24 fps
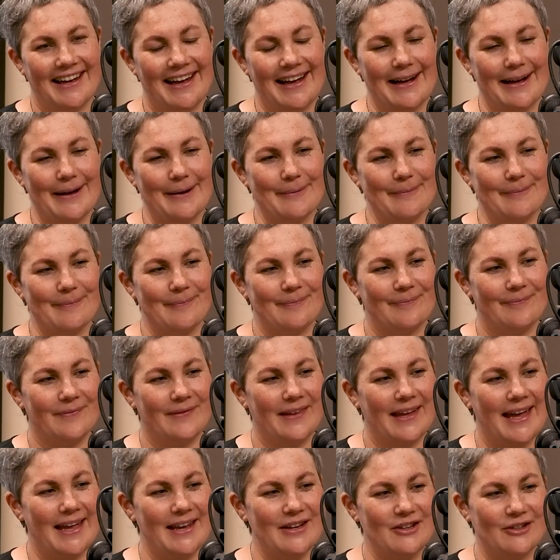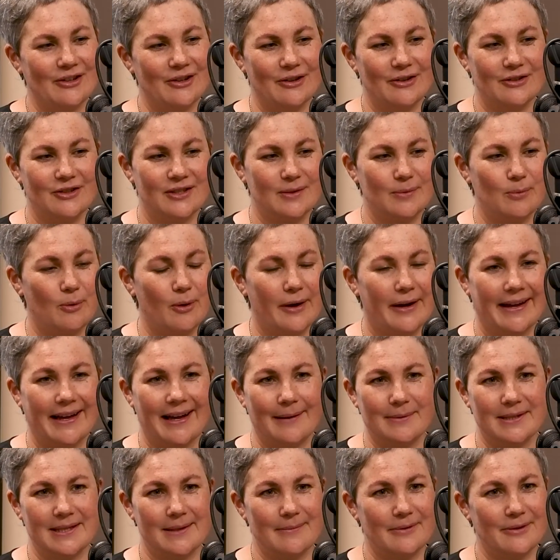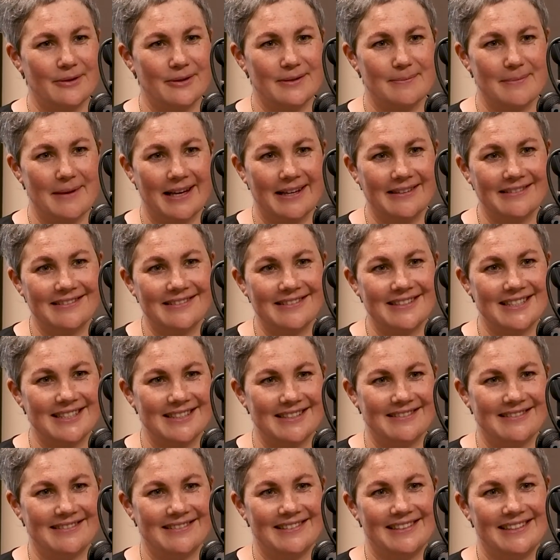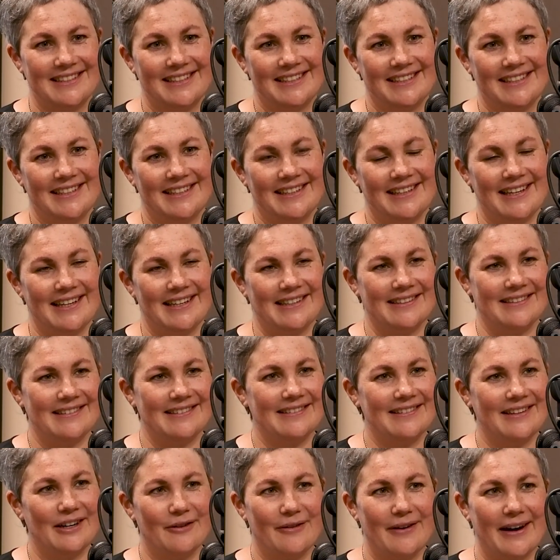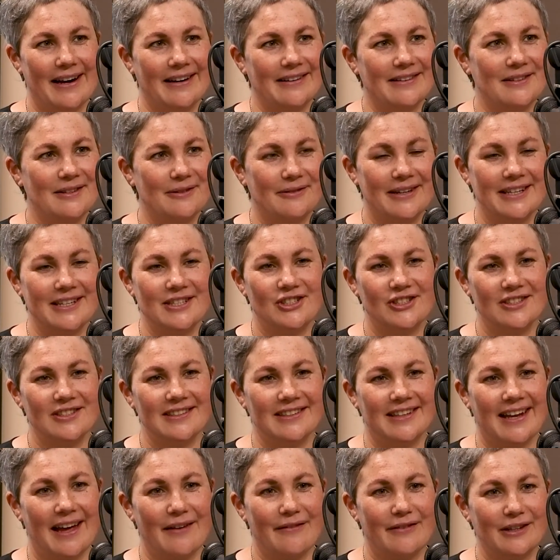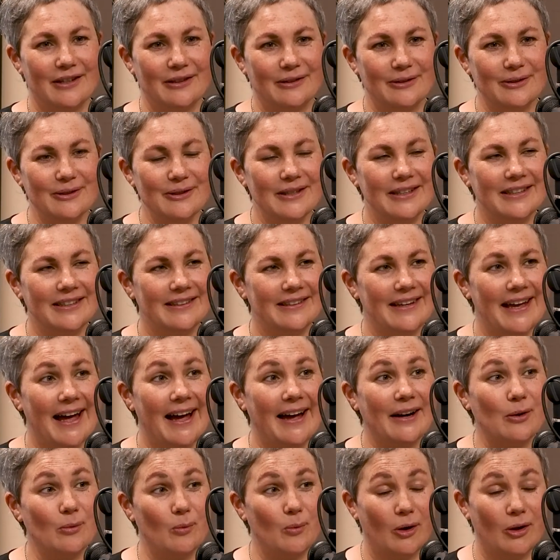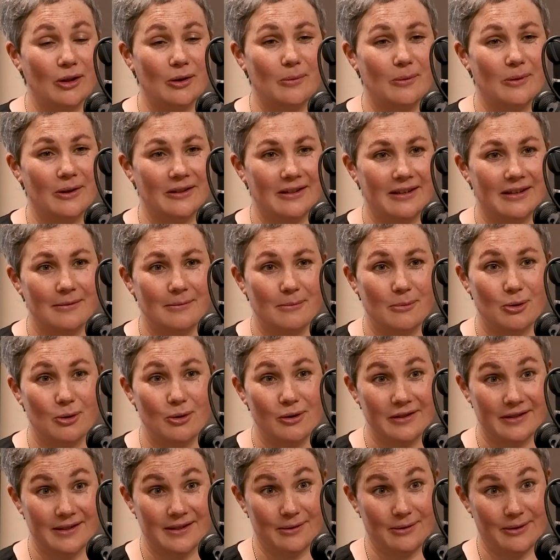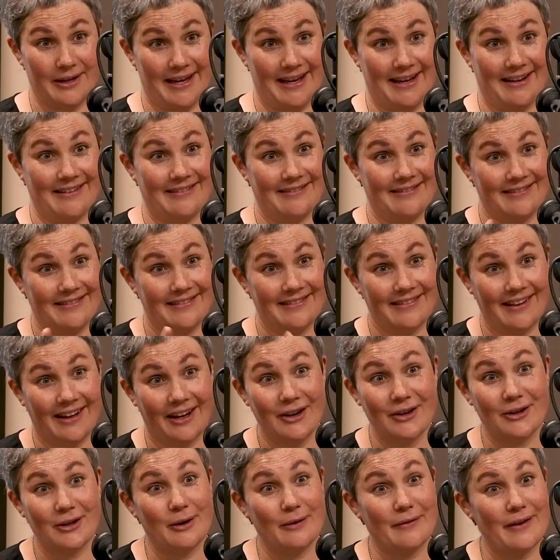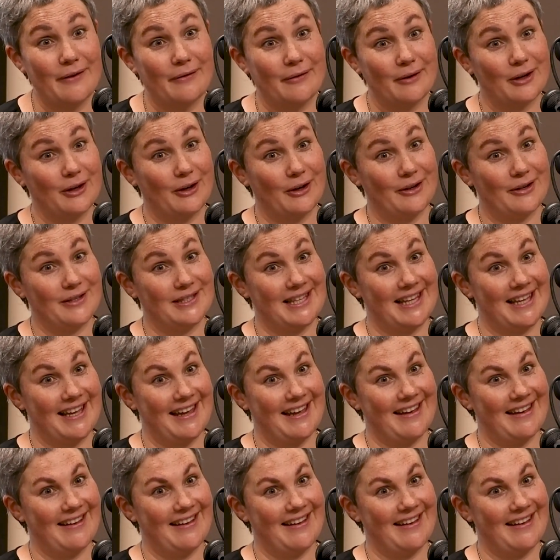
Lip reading: And, just walking up some of those mountains and around the region and having a look. Out at Walla Walla, Morgan's Lookout. I don't know if everyone goes there.